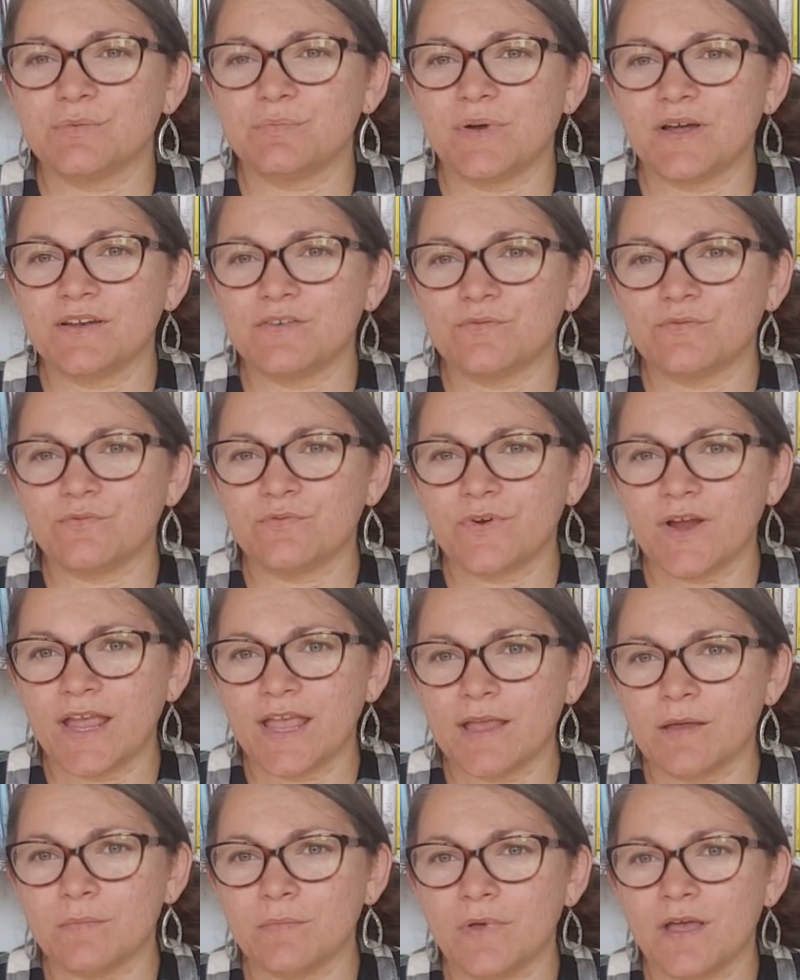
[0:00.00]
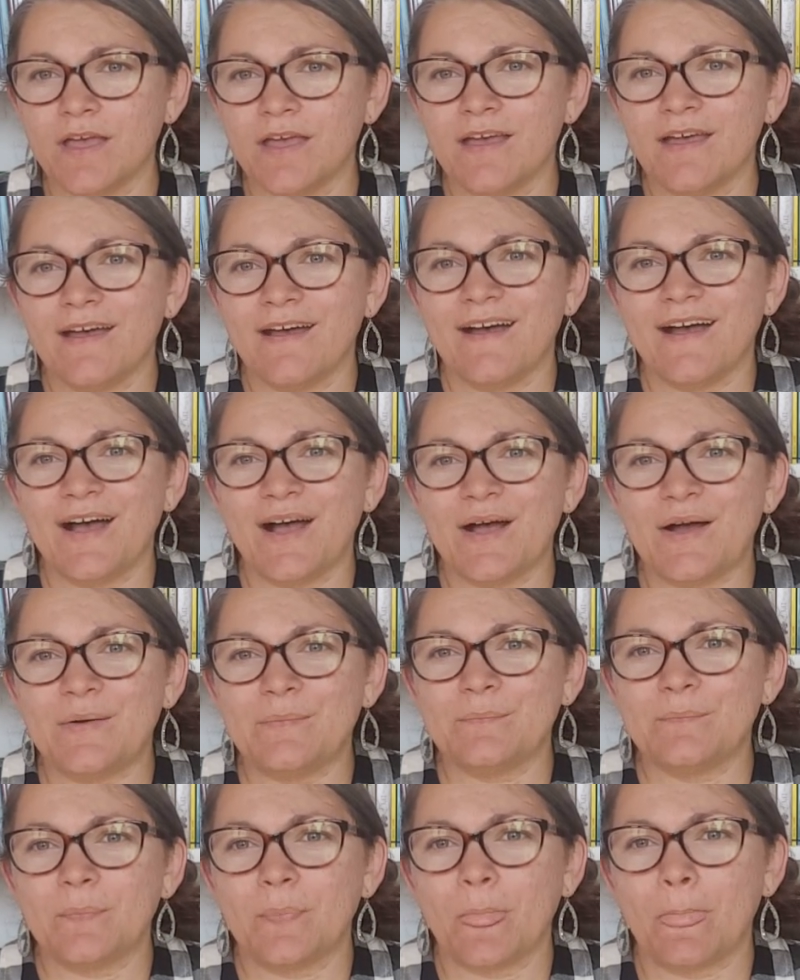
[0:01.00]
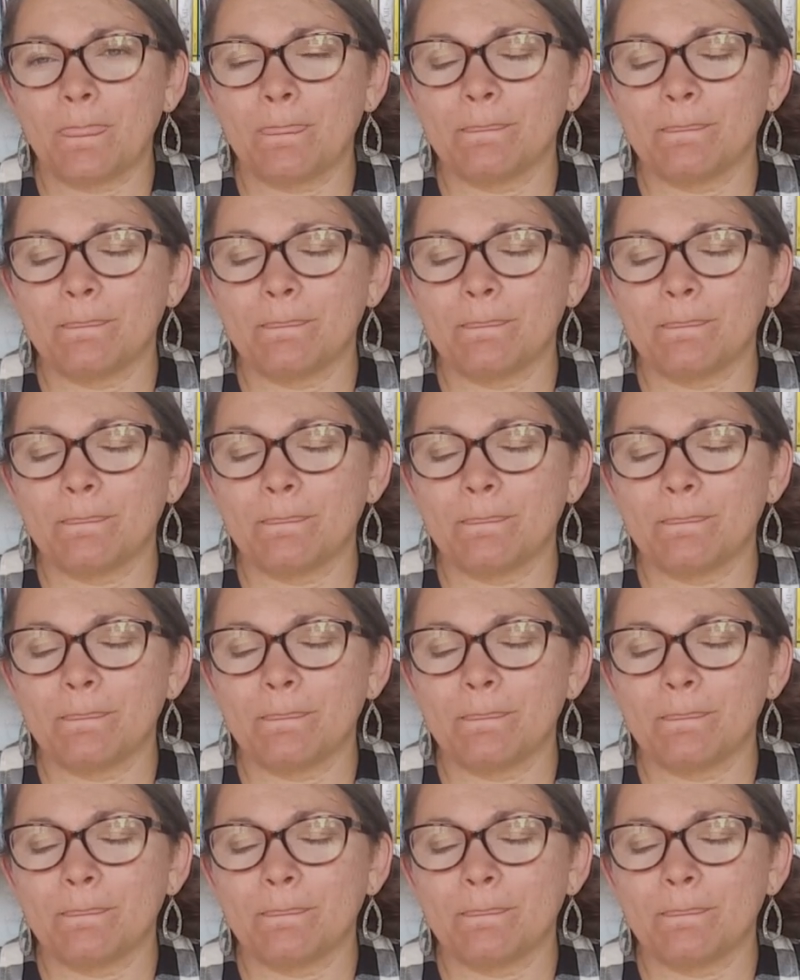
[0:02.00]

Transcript: the button frame, um,